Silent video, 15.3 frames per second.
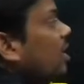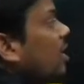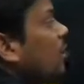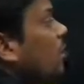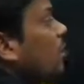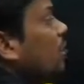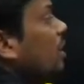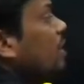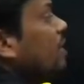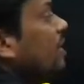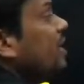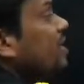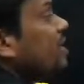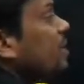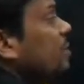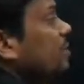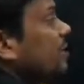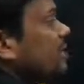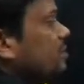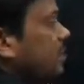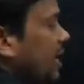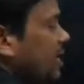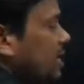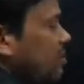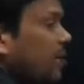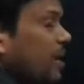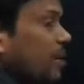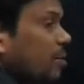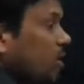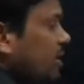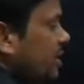will be reverse biased. We
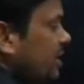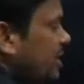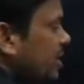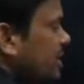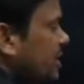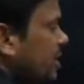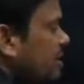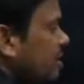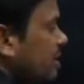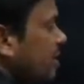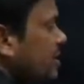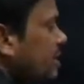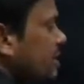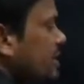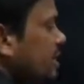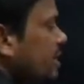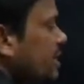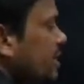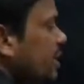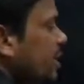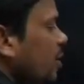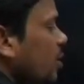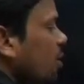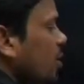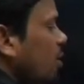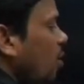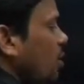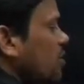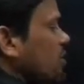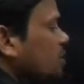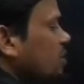have already discussed J3 will
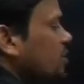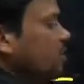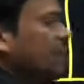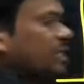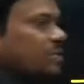also reverse